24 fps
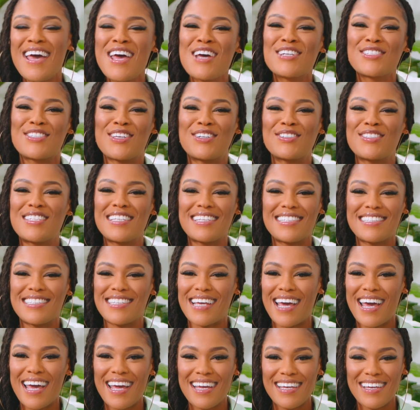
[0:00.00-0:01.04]
So
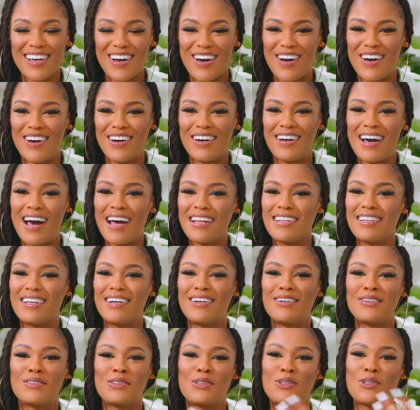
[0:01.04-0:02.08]
today, y'all, I
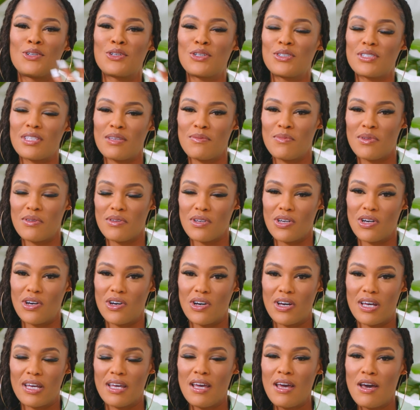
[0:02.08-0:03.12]
know the girls have been
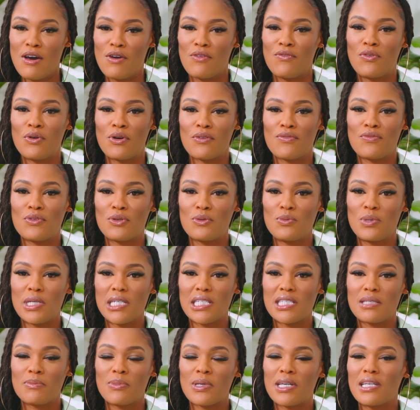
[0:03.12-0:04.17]
gone for a few
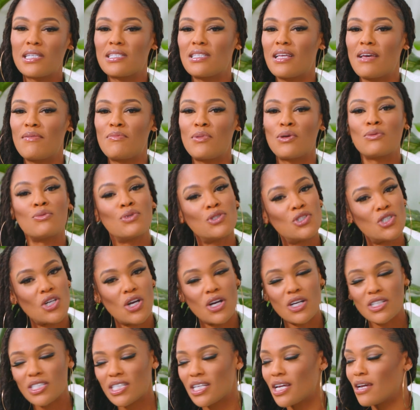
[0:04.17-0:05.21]
weeks because they've been
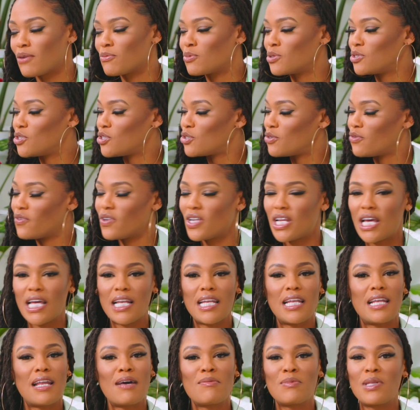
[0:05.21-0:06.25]
recharging and rejuvenating,
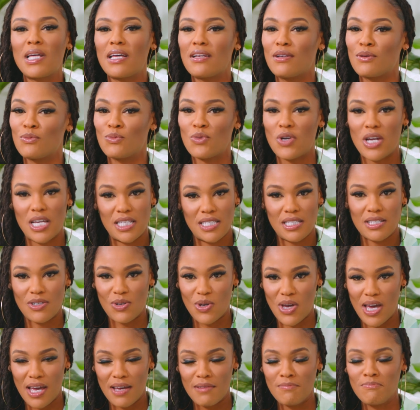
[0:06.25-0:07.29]
and I'm letting them rest,
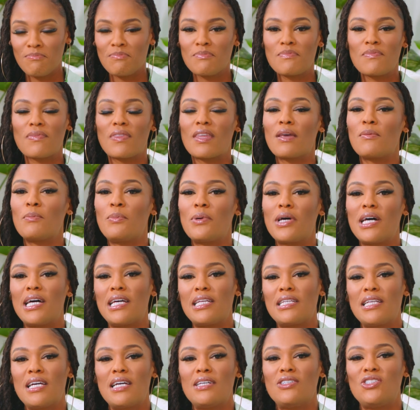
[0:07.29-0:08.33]
okay?
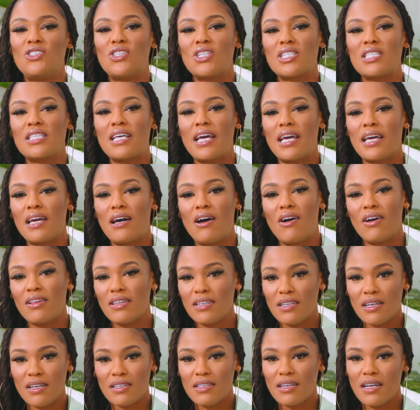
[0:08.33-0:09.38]
But just like all
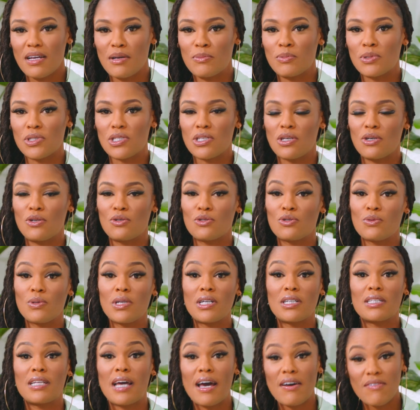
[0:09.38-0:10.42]
the other episodes, we
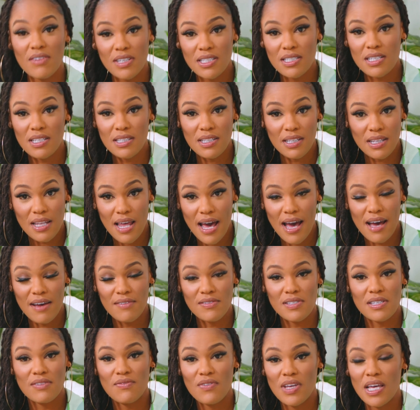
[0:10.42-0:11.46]
are diving into the
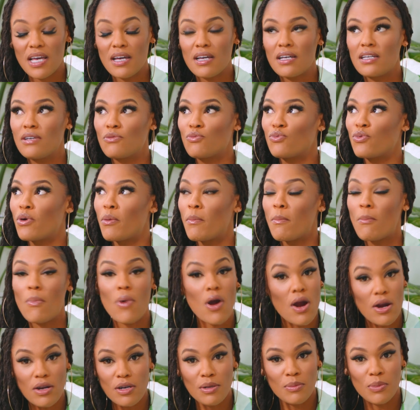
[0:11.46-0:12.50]
lives of
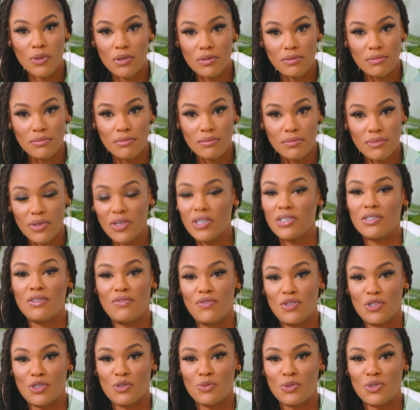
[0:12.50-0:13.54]
remarkable
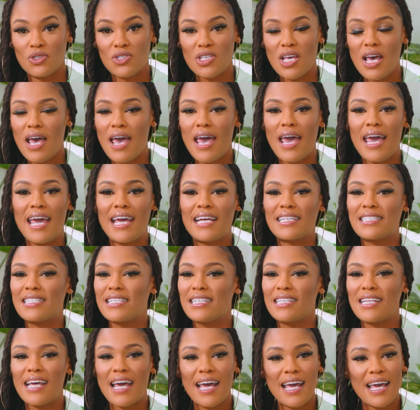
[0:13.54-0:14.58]
individuals. And
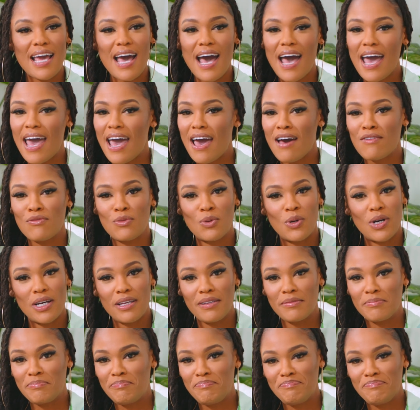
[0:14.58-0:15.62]
today I have one.